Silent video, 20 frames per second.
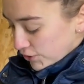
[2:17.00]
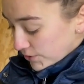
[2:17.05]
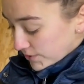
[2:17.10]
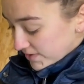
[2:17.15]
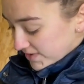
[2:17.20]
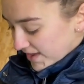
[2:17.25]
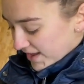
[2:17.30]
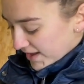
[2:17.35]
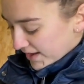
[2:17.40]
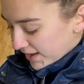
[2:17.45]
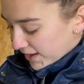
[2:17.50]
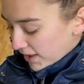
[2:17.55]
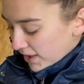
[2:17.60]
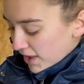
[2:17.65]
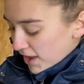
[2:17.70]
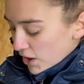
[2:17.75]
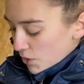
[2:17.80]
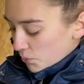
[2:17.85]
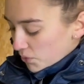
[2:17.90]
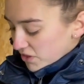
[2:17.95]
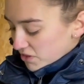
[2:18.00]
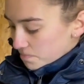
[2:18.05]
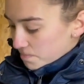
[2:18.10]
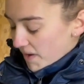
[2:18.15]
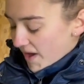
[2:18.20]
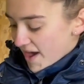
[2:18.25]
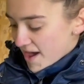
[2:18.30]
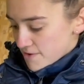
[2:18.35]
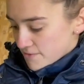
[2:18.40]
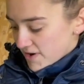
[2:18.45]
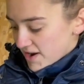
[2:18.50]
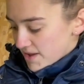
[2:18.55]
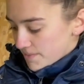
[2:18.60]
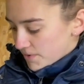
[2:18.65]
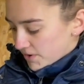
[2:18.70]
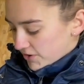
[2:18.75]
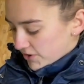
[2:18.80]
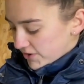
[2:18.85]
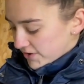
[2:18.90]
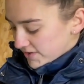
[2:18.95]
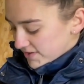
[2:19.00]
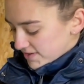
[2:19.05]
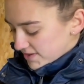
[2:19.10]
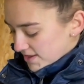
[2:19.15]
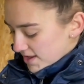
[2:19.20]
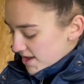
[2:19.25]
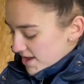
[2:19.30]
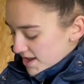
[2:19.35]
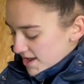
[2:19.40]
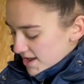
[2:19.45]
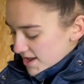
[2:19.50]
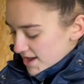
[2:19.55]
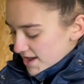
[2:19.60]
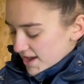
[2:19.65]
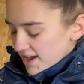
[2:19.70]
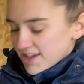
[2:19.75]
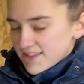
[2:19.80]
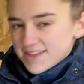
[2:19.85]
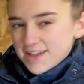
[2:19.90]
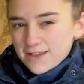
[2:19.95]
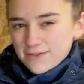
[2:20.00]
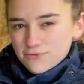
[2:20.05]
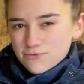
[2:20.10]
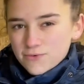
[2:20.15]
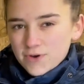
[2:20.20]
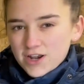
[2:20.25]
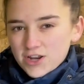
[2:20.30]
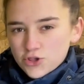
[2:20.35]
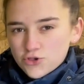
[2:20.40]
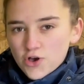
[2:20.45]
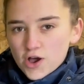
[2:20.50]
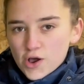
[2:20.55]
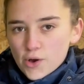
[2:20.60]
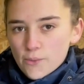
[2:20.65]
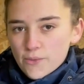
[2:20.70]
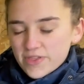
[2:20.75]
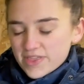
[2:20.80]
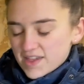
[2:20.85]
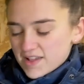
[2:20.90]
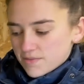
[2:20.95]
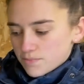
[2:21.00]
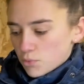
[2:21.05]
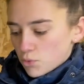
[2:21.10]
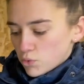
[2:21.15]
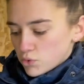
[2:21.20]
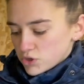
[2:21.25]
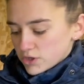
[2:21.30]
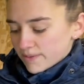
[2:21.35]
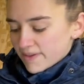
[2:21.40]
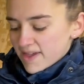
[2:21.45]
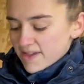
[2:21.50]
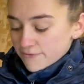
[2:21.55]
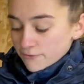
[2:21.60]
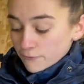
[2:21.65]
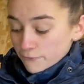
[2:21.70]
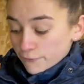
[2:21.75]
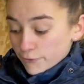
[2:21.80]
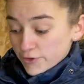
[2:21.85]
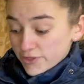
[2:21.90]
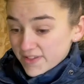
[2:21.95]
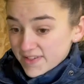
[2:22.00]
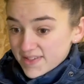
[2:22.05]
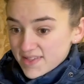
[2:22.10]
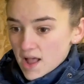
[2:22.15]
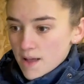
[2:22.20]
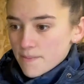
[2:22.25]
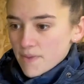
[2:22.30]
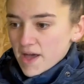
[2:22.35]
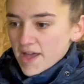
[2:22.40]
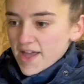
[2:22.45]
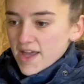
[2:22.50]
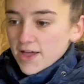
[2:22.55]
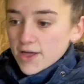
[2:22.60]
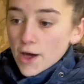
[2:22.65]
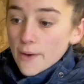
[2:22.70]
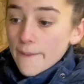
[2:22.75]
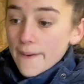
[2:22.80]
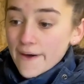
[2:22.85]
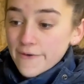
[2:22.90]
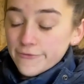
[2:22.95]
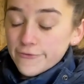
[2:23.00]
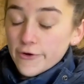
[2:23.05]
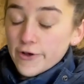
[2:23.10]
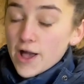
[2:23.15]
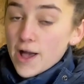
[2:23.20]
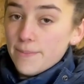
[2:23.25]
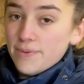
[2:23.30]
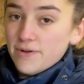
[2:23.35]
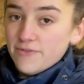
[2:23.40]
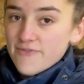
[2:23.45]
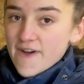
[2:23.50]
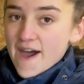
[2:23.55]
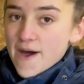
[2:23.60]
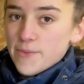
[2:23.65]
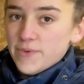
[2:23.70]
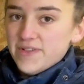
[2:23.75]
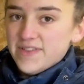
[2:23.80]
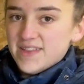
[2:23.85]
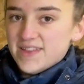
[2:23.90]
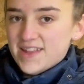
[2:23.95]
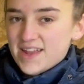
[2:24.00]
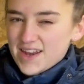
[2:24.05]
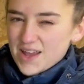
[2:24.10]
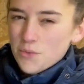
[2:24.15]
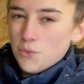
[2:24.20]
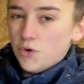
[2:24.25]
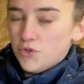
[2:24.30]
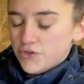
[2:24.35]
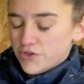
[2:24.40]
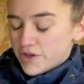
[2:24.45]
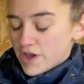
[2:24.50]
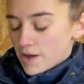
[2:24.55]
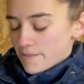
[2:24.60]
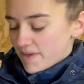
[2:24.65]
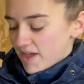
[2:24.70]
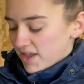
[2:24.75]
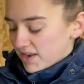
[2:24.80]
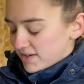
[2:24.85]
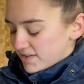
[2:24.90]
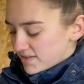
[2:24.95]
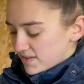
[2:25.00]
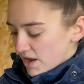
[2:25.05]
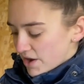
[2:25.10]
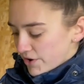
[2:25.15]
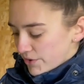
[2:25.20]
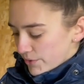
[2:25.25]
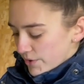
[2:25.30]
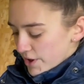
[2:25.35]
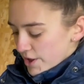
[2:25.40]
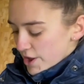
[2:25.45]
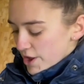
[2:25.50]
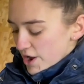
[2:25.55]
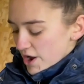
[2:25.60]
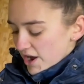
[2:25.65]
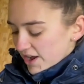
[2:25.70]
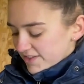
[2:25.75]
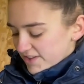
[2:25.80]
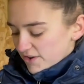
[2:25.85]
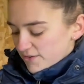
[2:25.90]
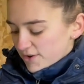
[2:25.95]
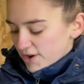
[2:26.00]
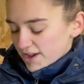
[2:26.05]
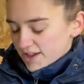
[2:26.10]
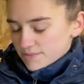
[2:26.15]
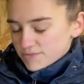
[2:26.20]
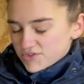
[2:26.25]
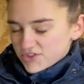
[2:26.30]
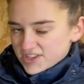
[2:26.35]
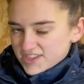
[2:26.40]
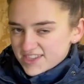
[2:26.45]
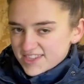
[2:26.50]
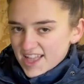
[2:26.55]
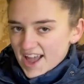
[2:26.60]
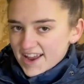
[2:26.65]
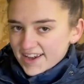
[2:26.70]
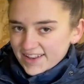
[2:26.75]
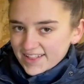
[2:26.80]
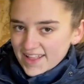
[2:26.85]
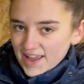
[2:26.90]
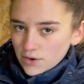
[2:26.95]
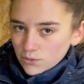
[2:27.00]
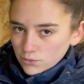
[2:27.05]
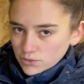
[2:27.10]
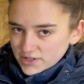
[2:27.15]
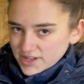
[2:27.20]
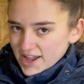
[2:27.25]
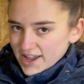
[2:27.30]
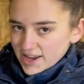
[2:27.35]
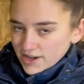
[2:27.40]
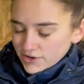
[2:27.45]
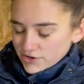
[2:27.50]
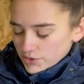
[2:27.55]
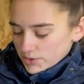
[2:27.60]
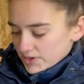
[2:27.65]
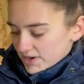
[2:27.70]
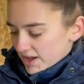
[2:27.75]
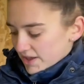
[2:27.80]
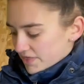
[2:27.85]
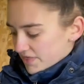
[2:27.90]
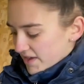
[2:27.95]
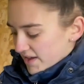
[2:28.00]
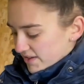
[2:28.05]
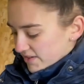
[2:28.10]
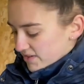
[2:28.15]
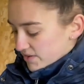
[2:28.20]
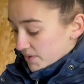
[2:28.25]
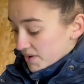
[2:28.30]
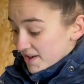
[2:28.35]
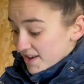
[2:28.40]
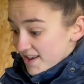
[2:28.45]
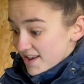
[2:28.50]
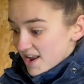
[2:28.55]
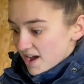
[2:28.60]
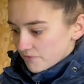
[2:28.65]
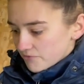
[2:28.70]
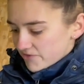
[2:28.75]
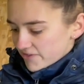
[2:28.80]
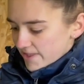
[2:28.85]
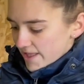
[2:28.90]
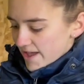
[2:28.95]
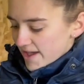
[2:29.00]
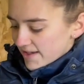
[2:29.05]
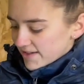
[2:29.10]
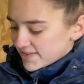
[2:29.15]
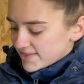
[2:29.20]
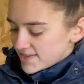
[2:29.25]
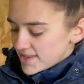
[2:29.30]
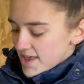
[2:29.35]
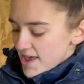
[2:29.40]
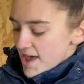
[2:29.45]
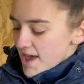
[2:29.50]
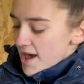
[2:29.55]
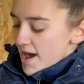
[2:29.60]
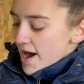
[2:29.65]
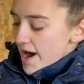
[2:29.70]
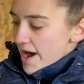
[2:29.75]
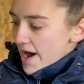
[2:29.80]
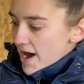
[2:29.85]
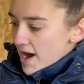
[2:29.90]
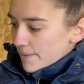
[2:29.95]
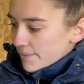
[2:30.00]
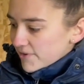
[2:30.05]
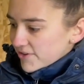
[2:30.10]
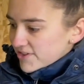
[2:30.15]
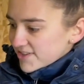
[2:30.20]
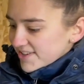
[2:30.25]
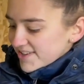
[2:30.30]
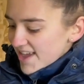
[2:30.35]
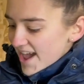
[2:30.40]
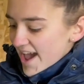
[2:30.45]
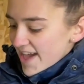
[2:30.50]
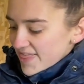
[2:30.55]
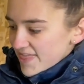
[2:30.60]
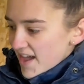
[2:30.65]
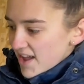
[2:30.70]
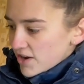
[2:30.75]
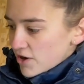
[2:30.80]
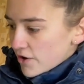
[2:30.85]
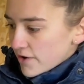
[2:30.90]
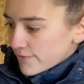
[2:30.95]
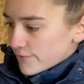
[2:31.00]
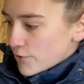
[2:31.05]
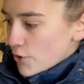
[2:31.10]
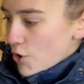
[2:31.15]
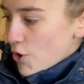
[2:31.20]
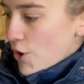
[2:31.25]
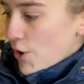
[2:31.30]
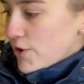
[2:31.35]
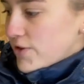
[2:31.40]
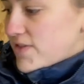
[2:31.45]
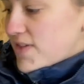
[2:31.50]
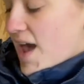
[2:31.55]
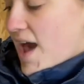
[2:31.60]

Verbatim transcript: using with Perry because he does really struggle with his boredom. Even through the summer, he'd go out for a couple of hours and then he wants to come in. So I don't like him just standing there all day doing nothing. So he loves this. Um, so yeah, then I've got